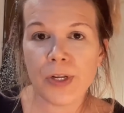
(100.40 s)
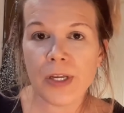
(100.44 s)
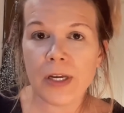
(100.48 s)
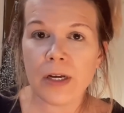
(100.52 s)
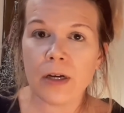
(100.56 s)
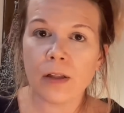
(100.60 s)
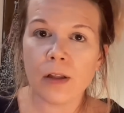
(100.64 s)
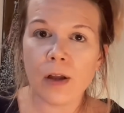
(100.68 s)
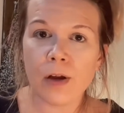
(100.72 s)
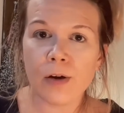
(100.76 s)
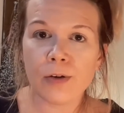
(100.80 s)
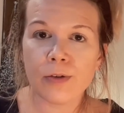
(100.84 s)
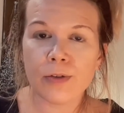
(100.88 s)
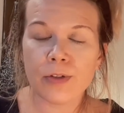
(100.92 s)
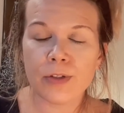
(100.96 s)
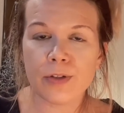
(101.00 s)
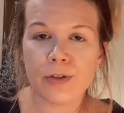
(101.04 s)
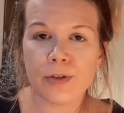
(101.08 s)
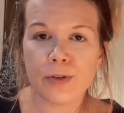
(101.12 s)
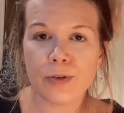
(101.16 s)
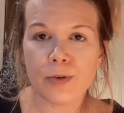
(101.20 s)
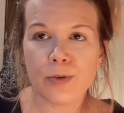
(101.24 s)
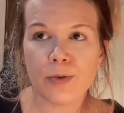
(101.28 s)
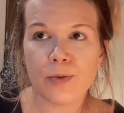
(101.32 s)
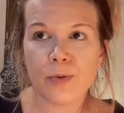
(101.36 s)
close
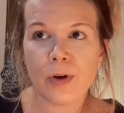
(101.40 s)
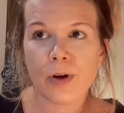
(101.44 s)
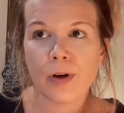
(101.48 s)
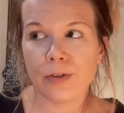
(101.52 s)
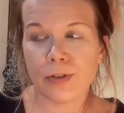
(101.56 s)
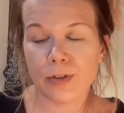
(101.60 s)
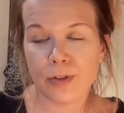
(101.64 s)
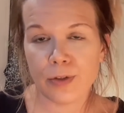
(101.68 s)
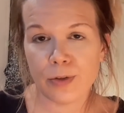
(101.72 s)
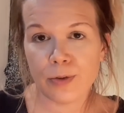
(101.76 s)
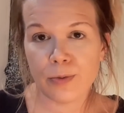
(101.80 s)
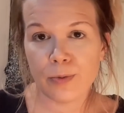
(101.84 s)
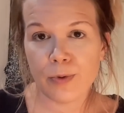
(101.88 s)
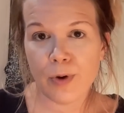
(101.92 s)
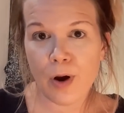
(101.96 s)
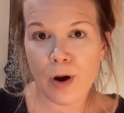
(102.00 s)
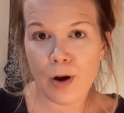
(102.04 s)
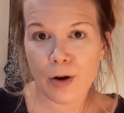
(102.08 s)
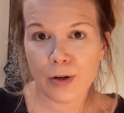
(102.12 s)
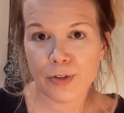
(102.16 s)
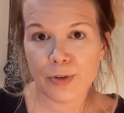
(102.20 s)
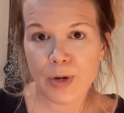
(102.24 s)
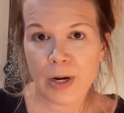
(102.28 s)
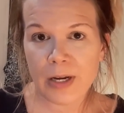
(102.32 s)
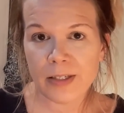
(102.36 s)
to
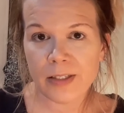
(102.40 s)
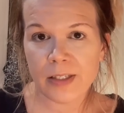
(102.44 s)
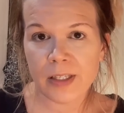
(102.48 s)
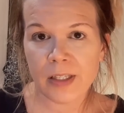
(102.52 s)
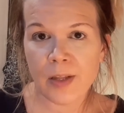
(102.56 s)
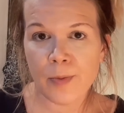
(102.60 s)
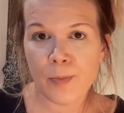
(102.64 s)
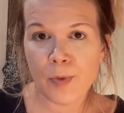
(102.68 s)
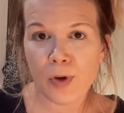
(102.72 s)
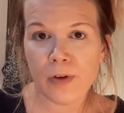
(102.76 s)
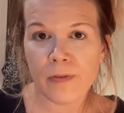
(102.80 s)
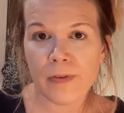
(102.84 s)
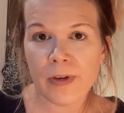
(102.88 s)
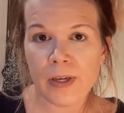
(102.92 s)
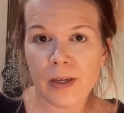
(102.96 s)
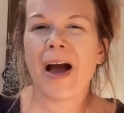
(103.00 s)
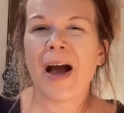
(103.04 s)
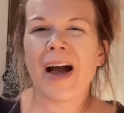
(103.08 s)
her dress in the movie.